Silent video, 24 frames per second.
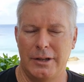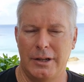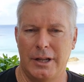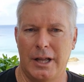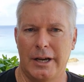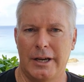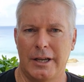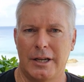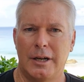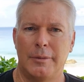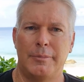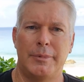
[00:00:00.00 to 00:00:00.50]
You
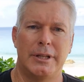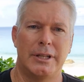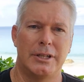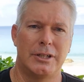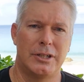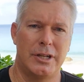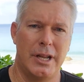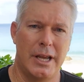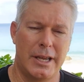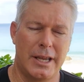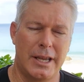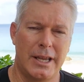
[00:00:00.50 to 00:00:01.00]
lock it up in the
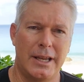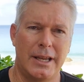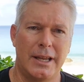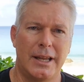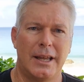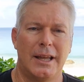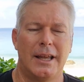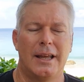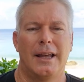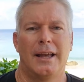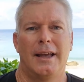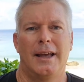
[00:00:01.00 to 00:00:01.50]
staking,
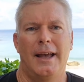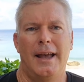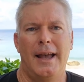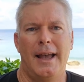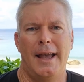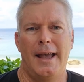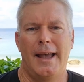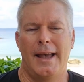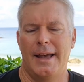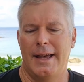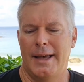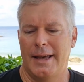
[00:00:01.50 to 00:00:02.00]

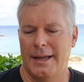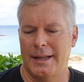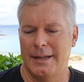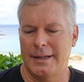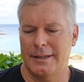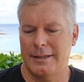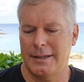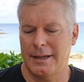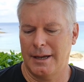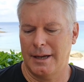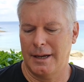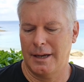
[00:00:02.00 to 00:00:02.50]

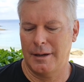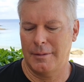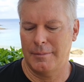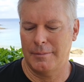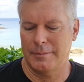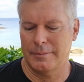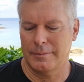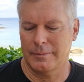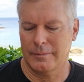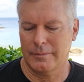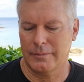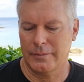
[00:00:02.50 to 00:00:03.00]
and
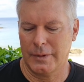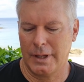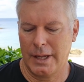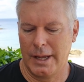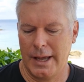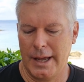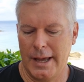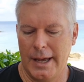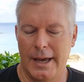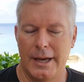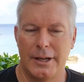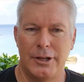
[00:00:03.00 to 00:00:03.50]

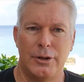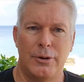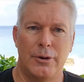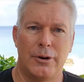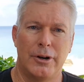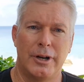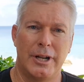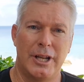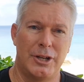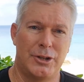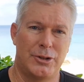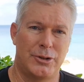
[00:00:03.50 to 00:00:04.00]
you
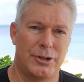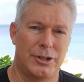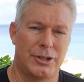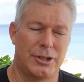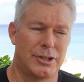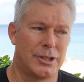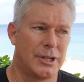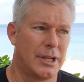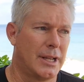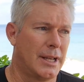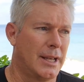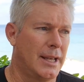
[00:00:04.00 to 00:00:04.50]
earn
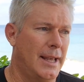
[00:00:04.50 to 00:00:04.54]
interest.